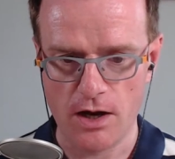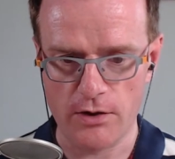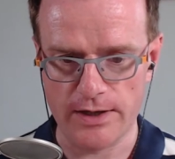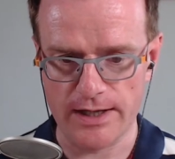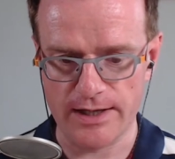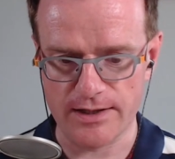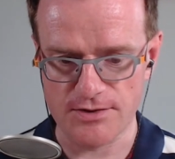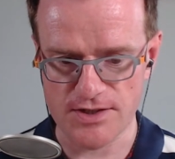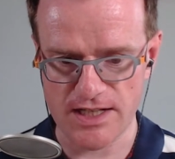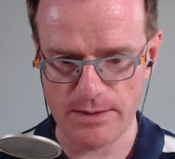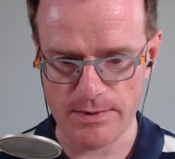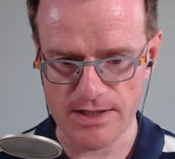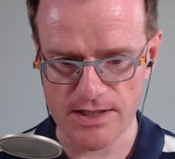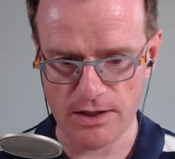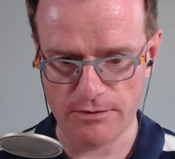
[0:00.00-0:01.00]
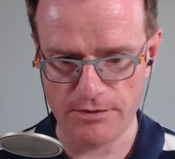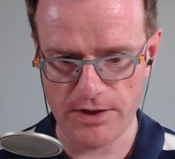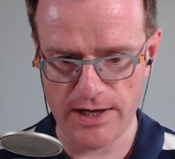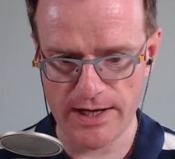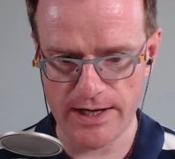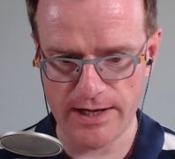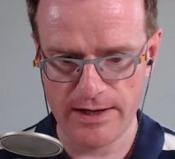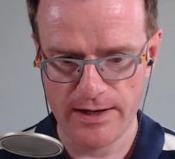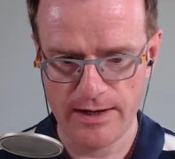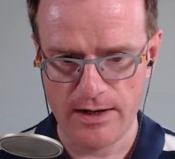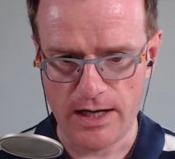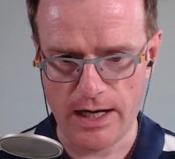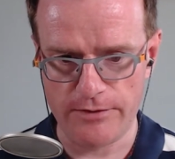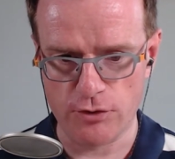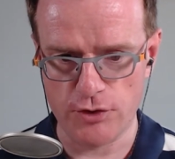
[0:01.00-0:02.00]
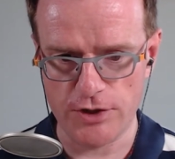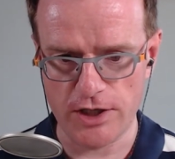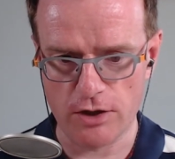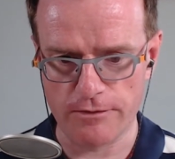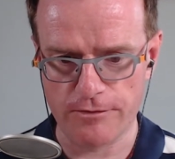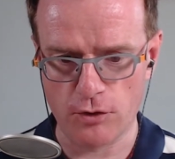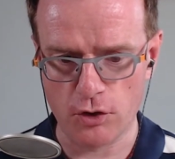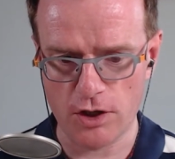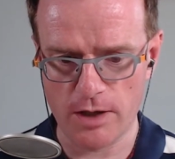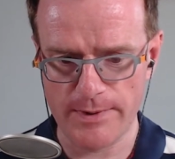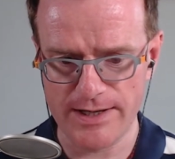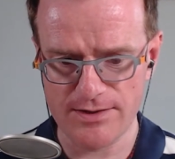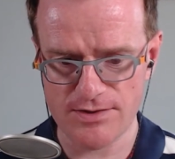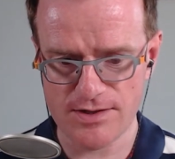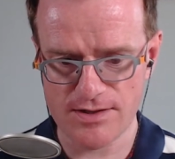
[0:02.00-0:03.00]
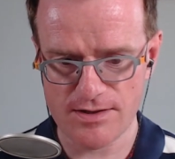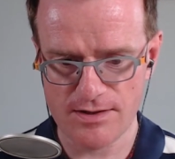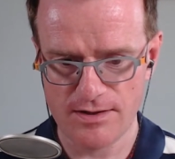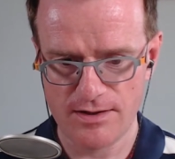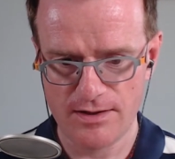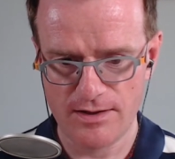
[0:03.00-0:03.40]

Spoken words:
Okay, I can see myself there. I've already got 4 comments.